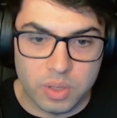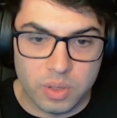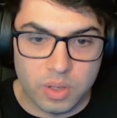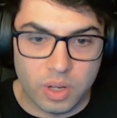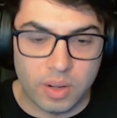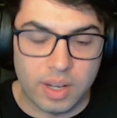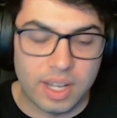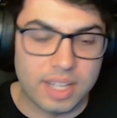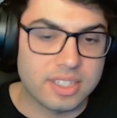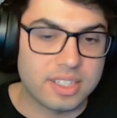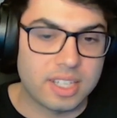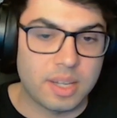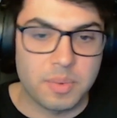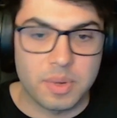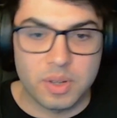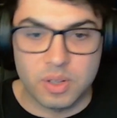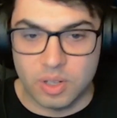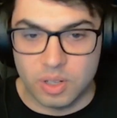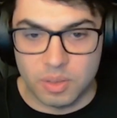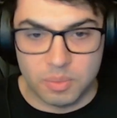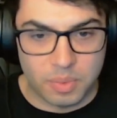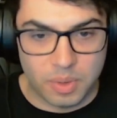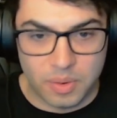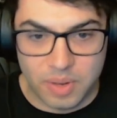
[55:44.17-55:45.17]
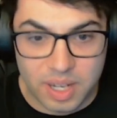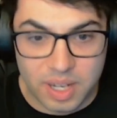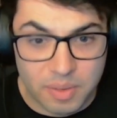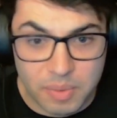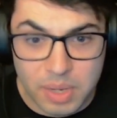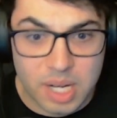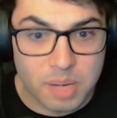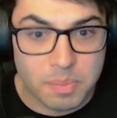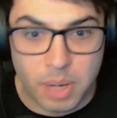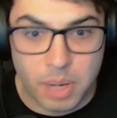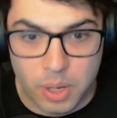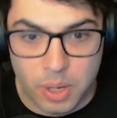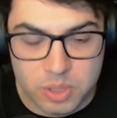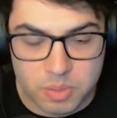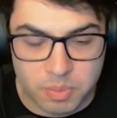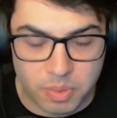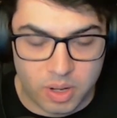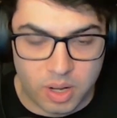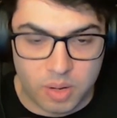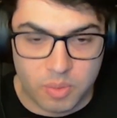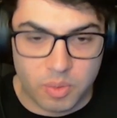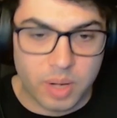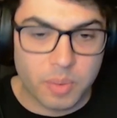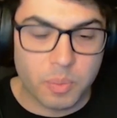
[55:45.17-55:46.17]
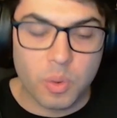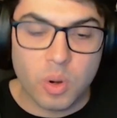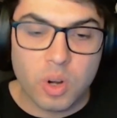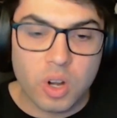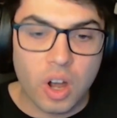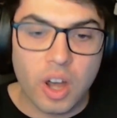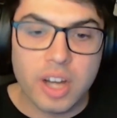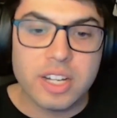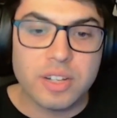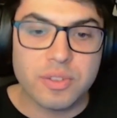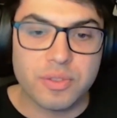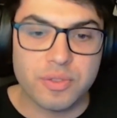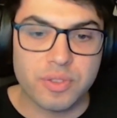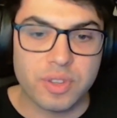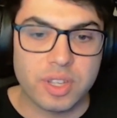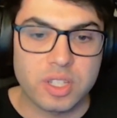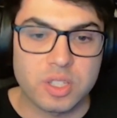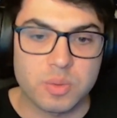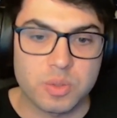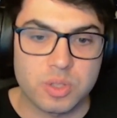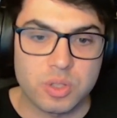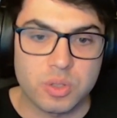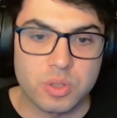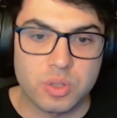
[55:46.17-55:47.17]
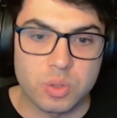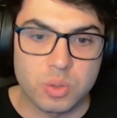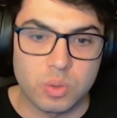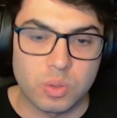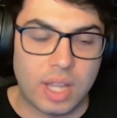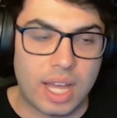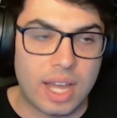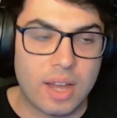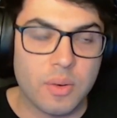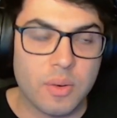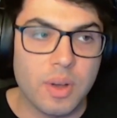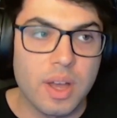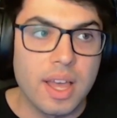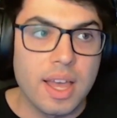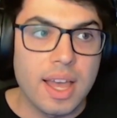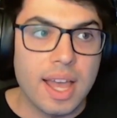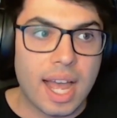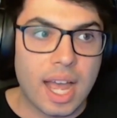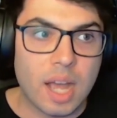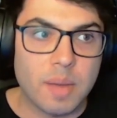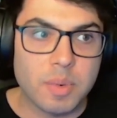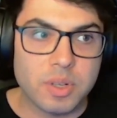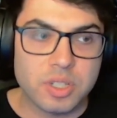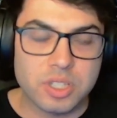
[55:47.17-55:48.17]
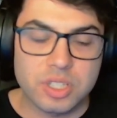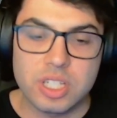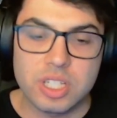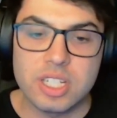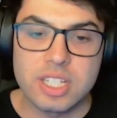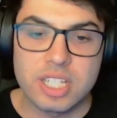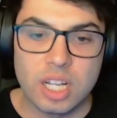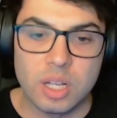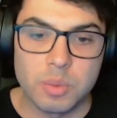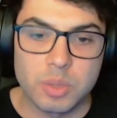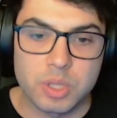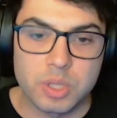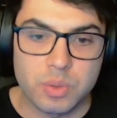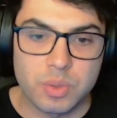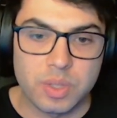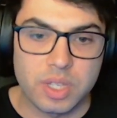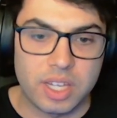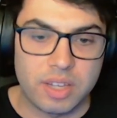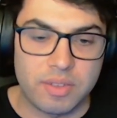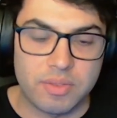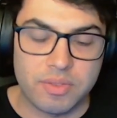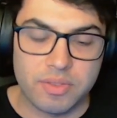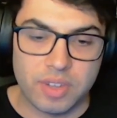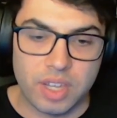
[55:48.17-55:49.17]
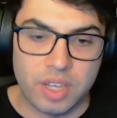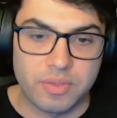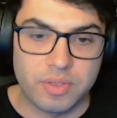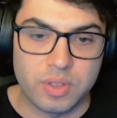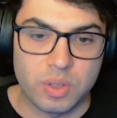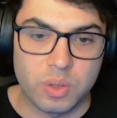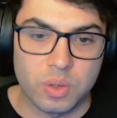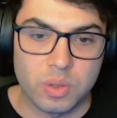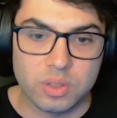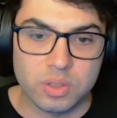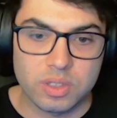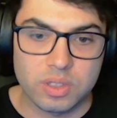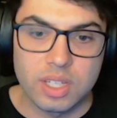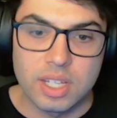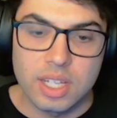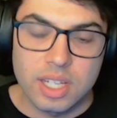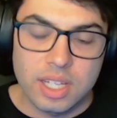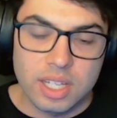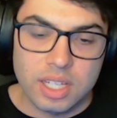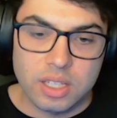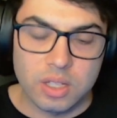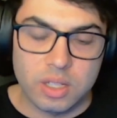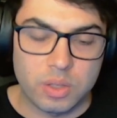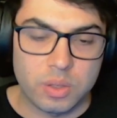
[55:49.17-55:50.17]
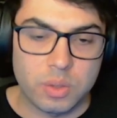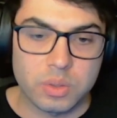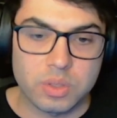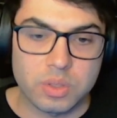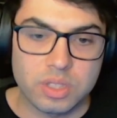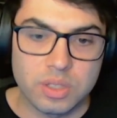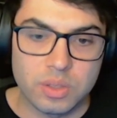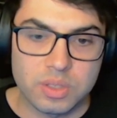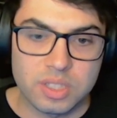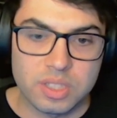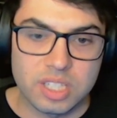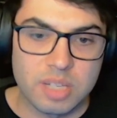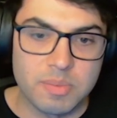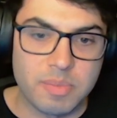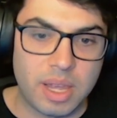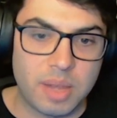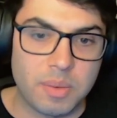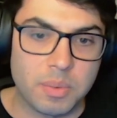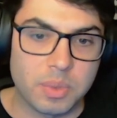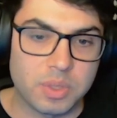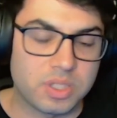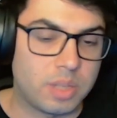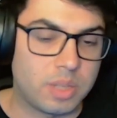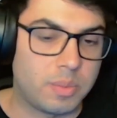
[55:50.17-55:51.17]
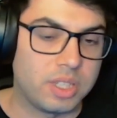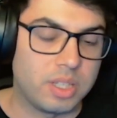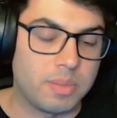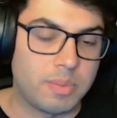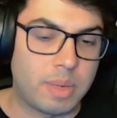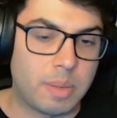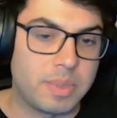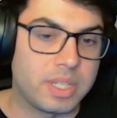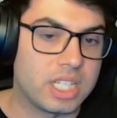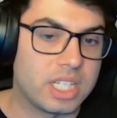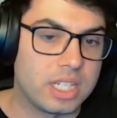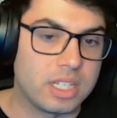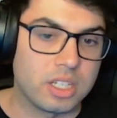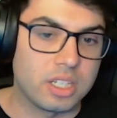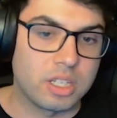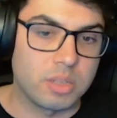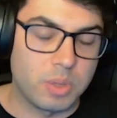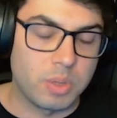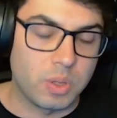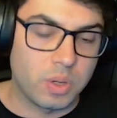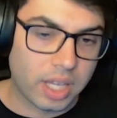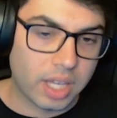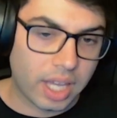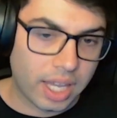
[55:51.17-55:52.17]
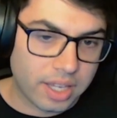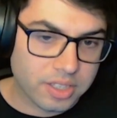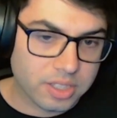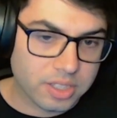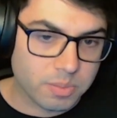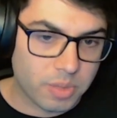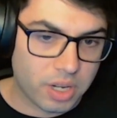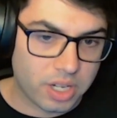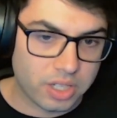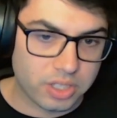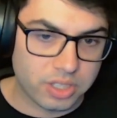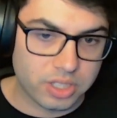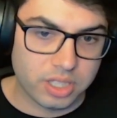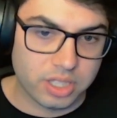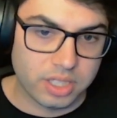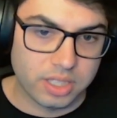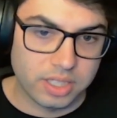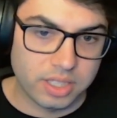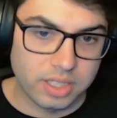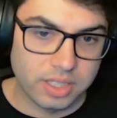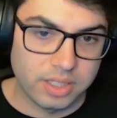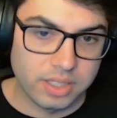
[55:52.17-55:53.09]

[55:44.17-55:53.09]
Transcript: You know, let's say we're in a post plan, right? What kind of things would you call? How much detail would you give if your teammate was someone that maybe didn't communicate as much?